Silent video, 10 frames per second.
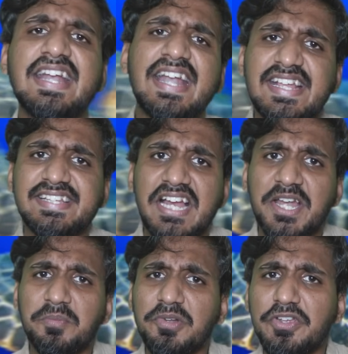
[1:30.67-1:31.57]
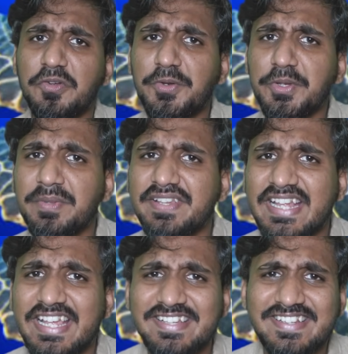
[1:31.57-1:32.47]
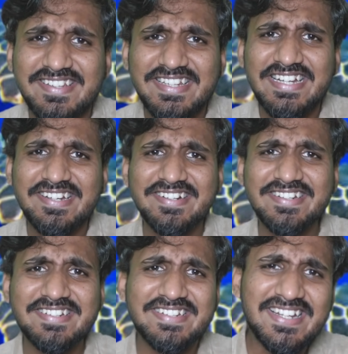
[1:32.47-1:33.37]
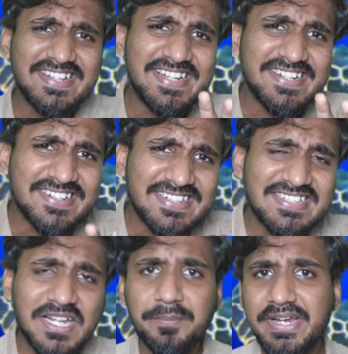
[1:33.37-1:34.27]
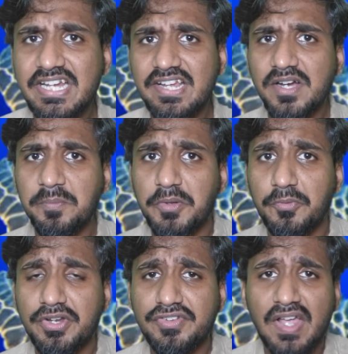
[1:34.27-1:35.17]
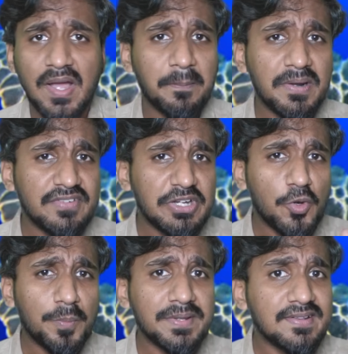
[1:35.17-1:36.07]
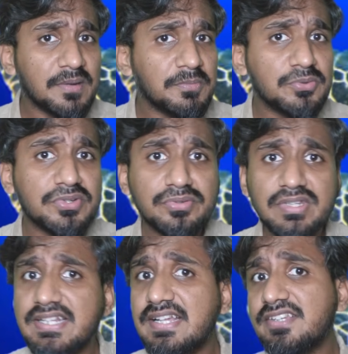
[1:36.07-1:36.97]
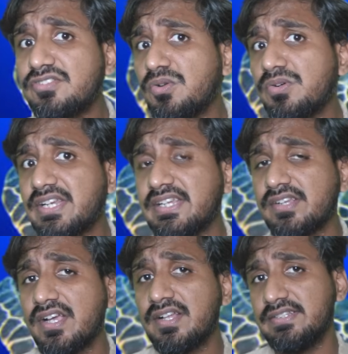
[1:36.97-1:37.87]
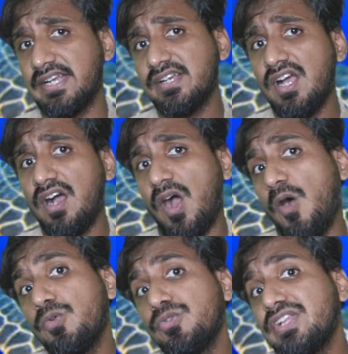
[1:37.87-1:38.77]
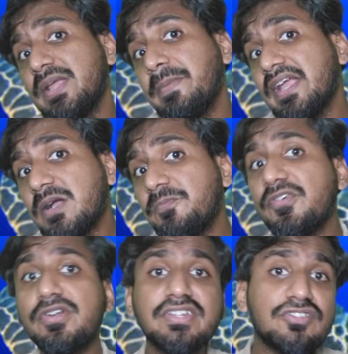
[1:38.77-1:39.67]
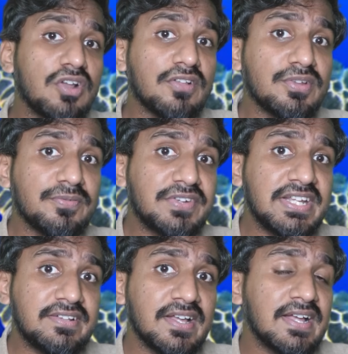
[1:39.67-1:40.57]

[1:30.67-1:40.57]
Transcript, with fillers: The next animal we are going to be seeing is the sea turtles. These sea turtles are mainly herbivorous, but when you open their mouth, you see there is no teeth. Then how do they make up for this loss of teeth?